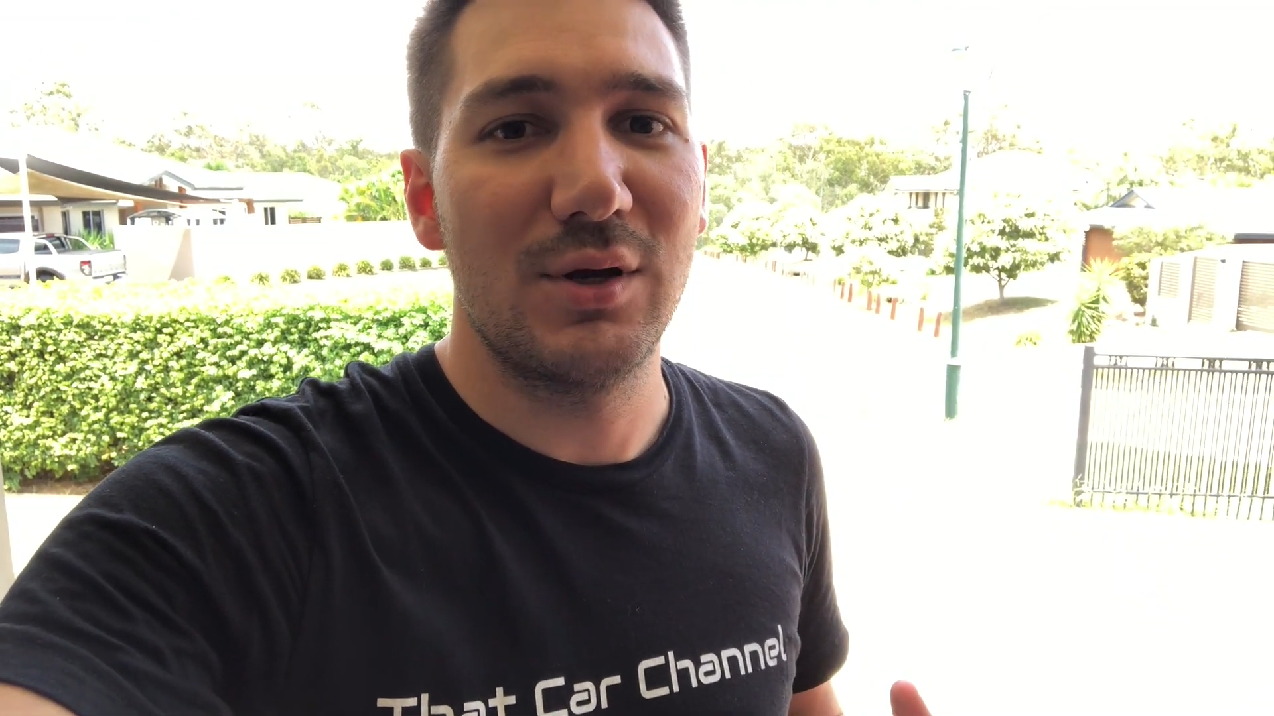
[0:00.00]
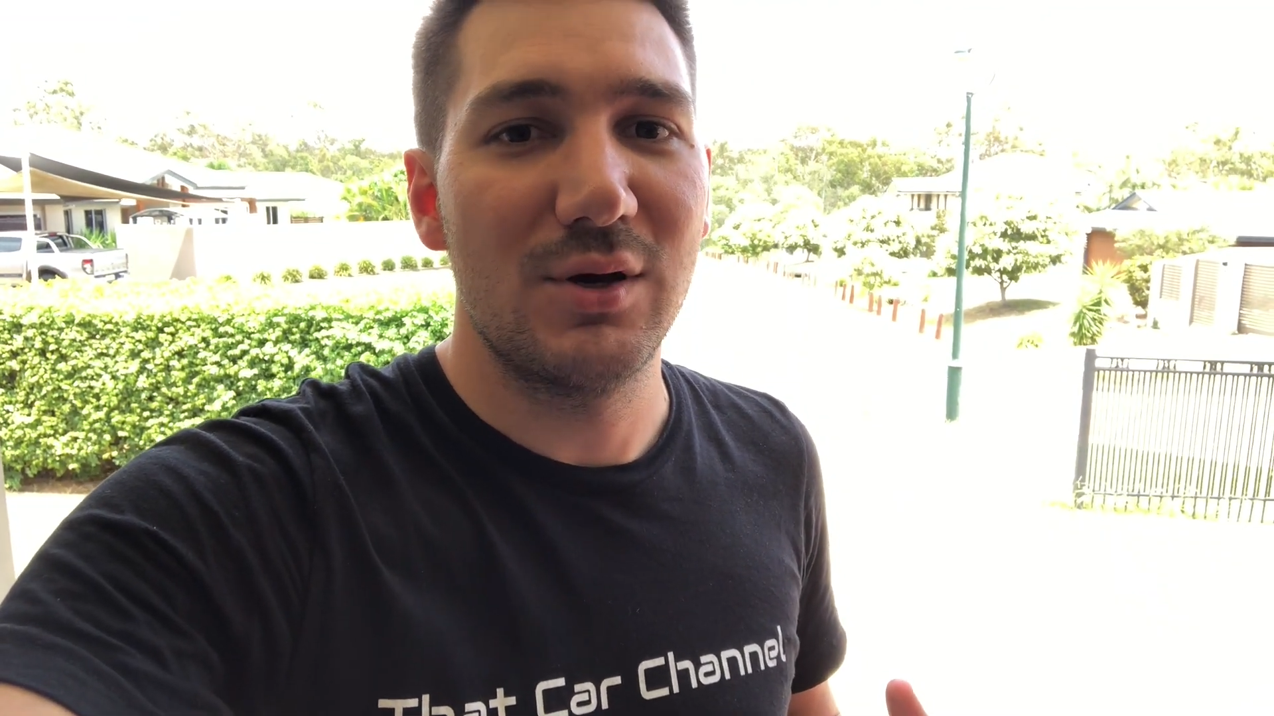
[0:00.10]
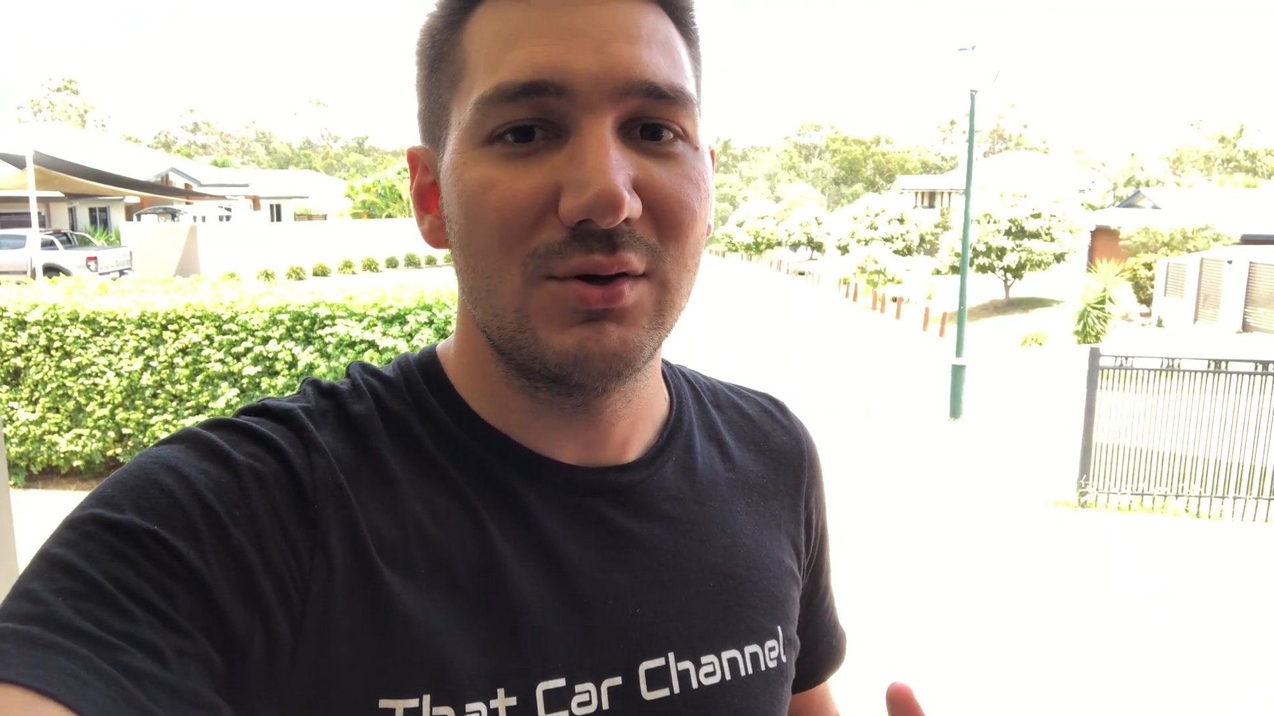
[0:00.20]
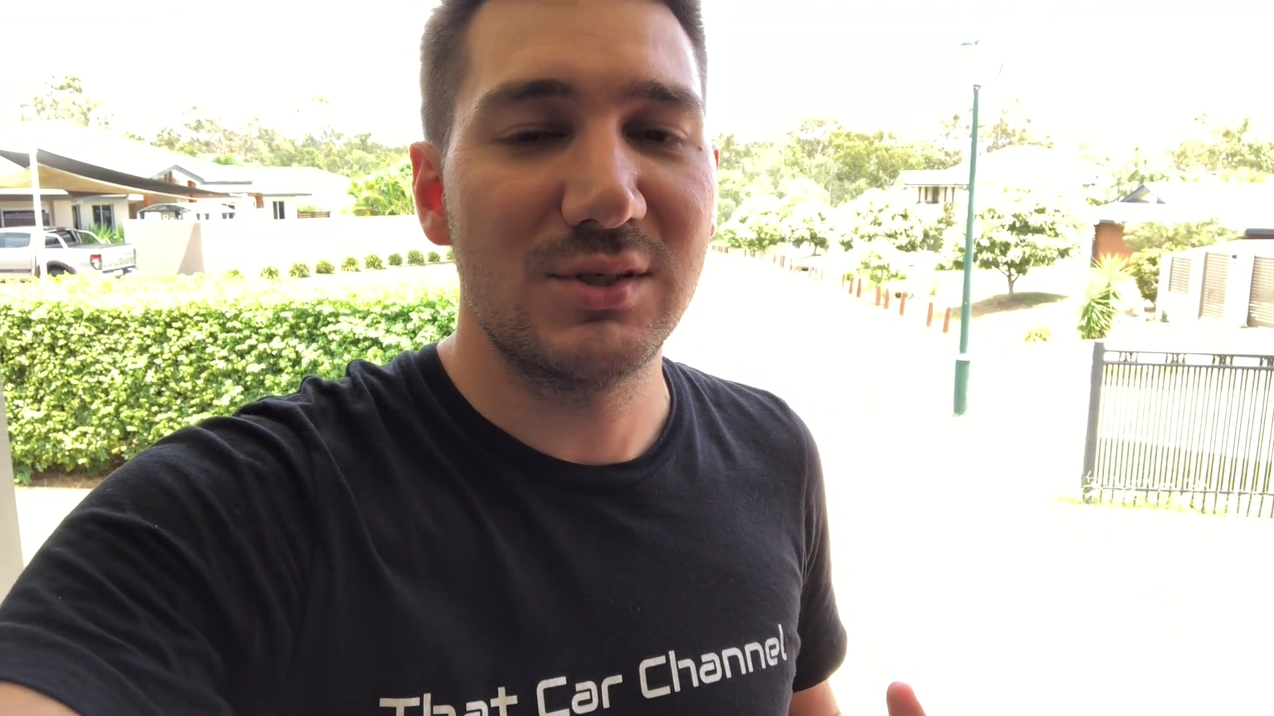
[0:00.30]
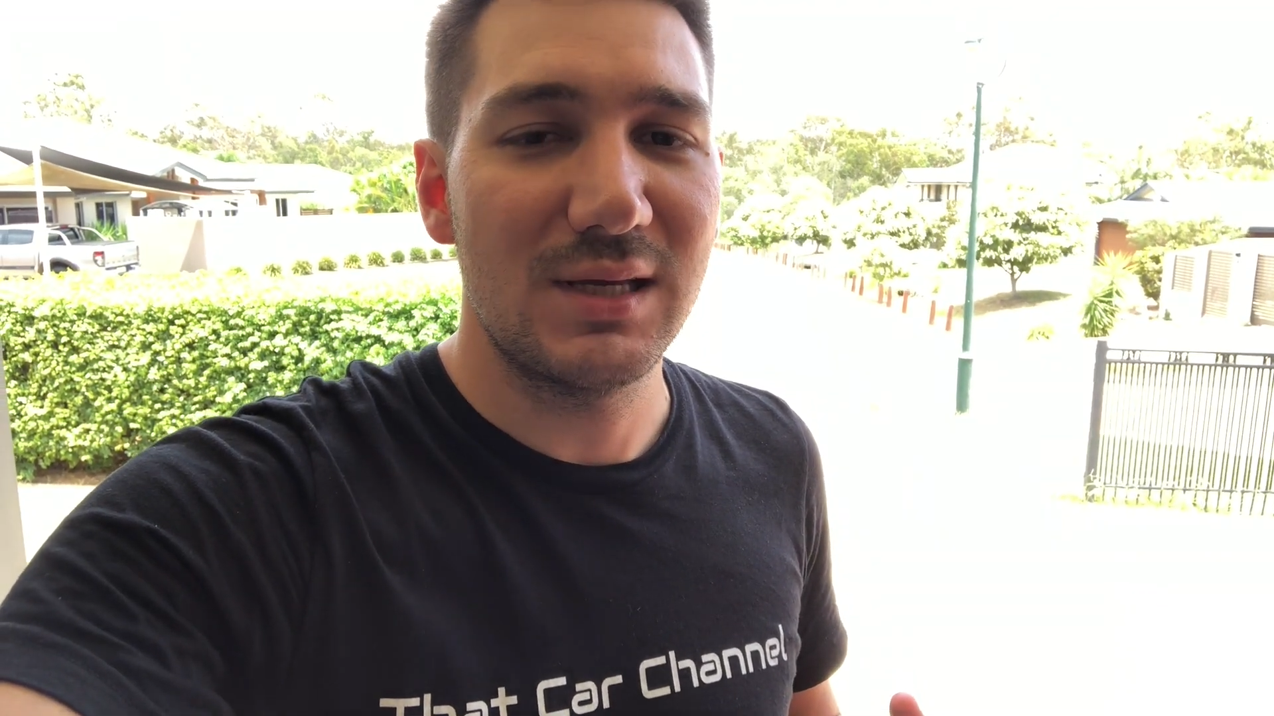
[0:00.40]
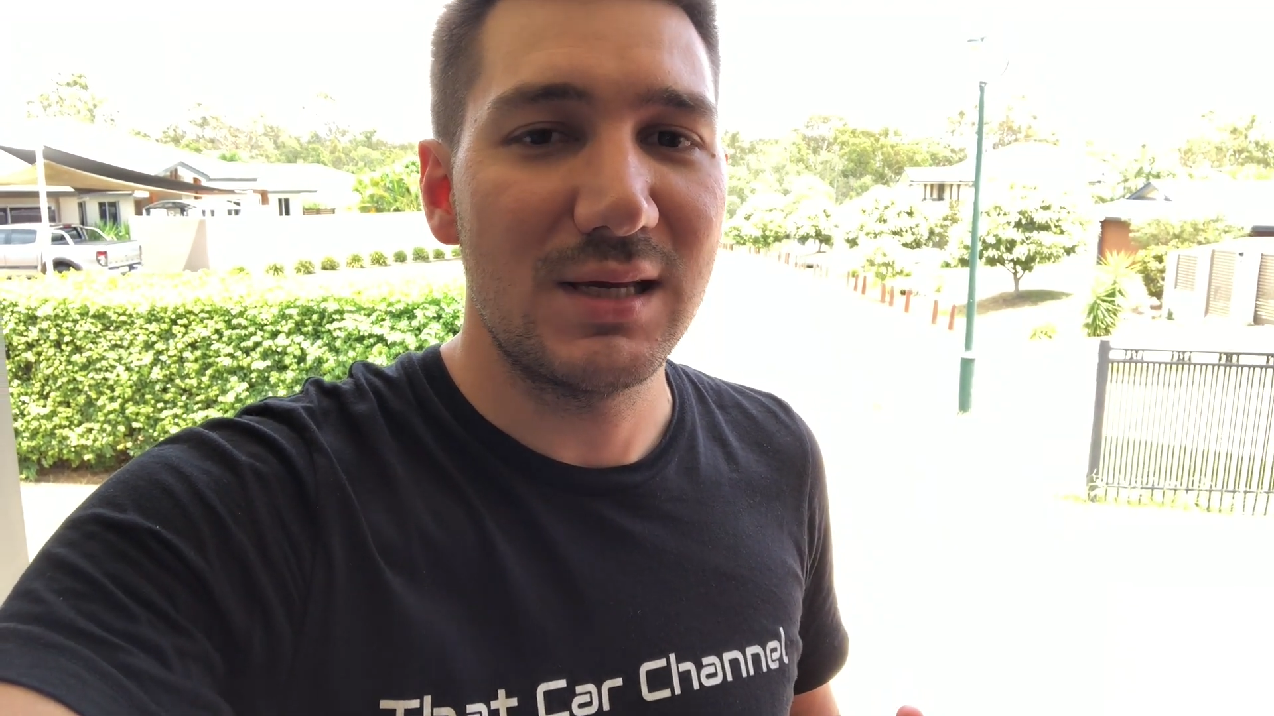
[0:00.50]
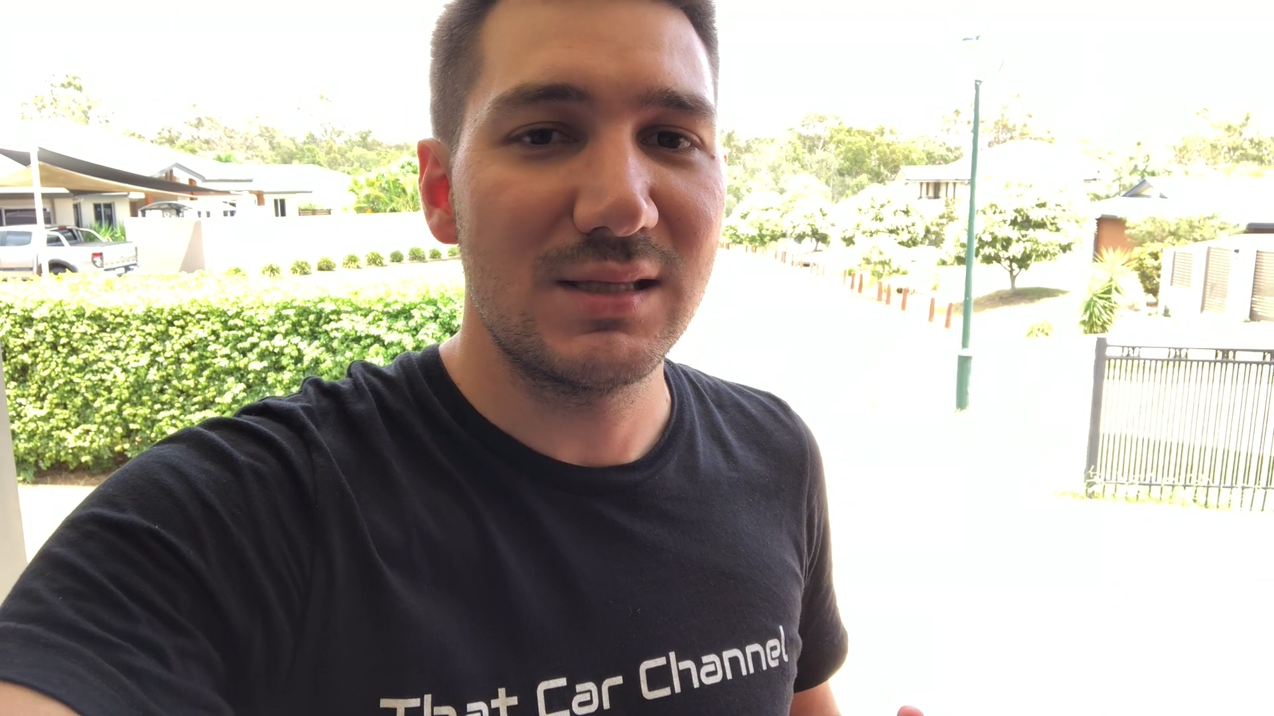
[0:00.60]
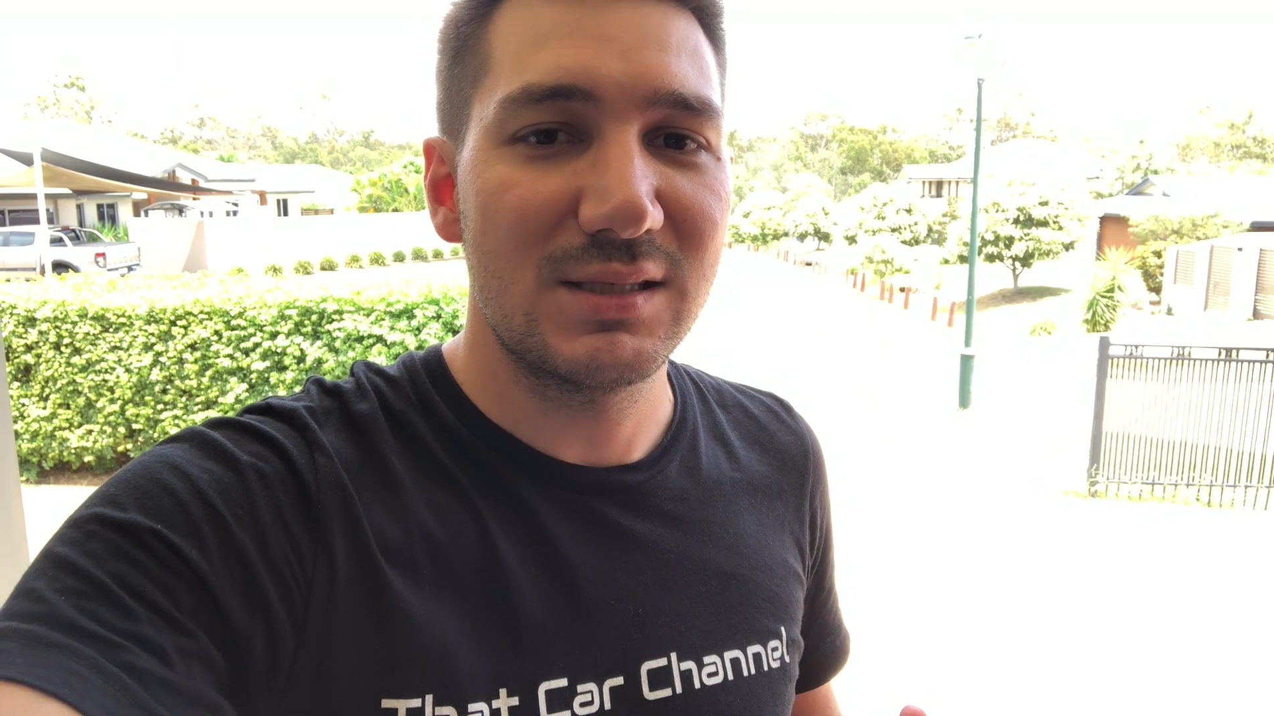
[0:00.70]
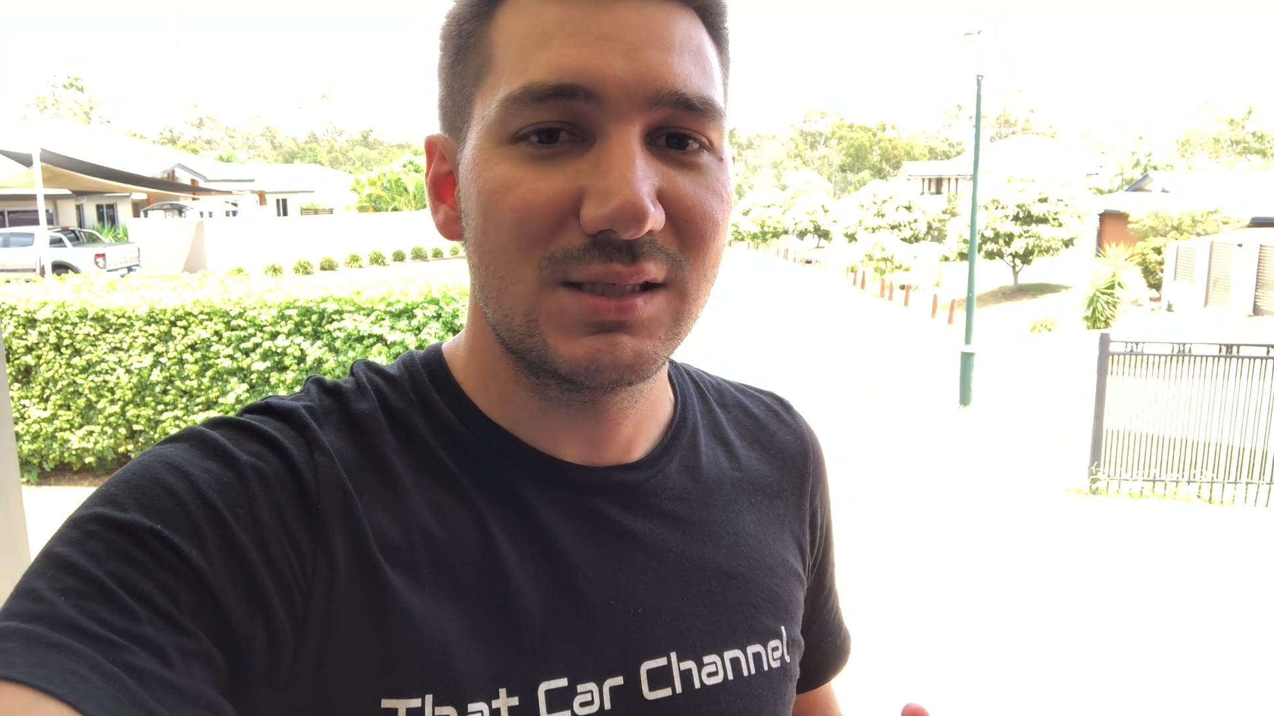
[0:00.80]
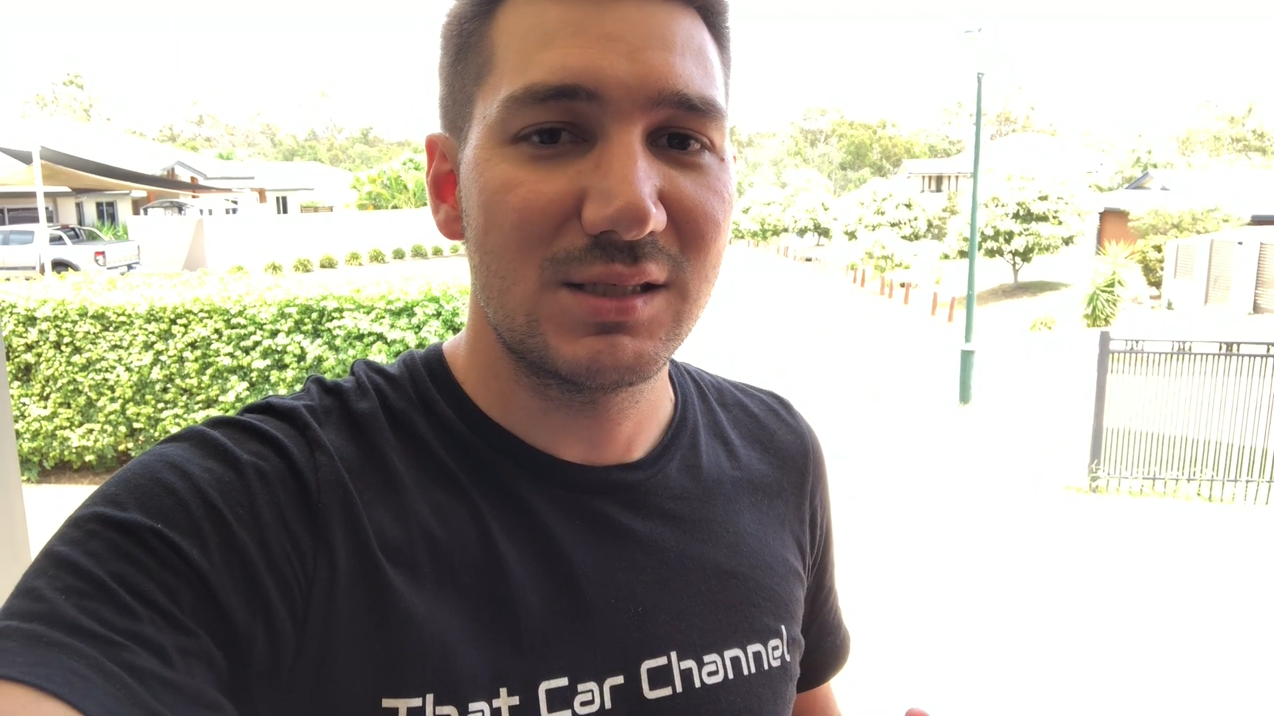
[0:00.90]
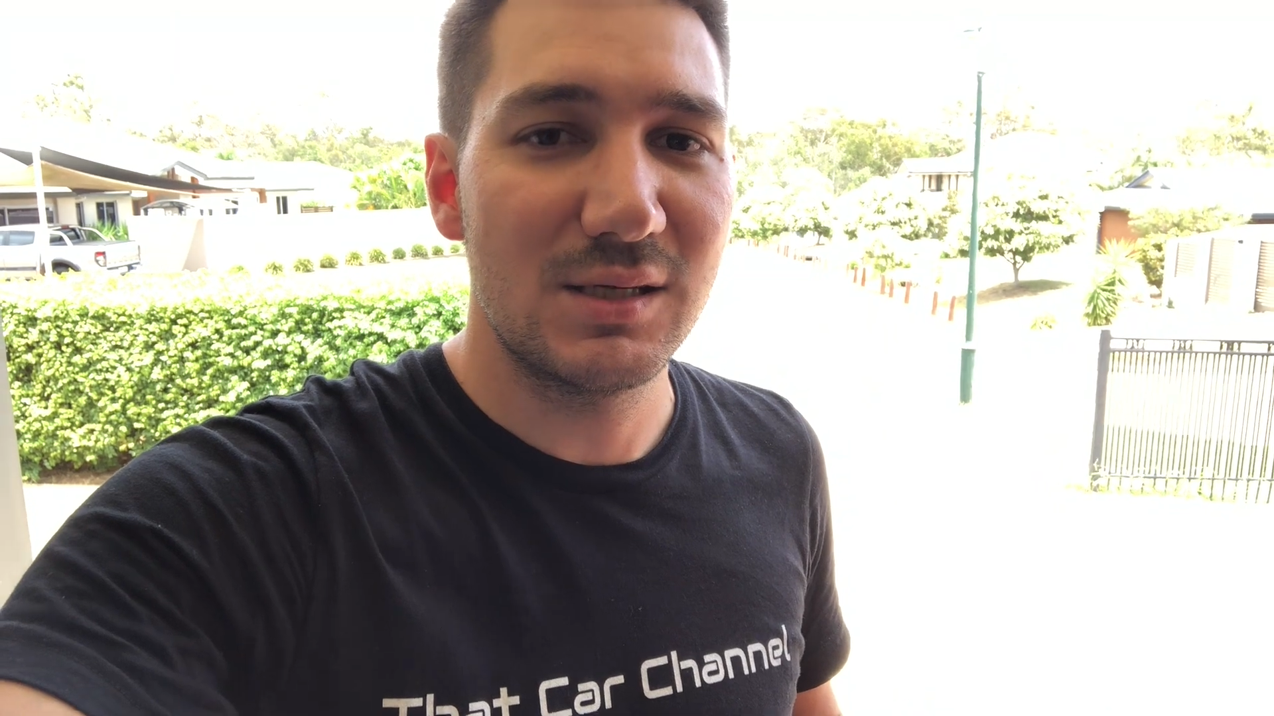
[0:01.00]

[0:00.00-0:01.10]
goes against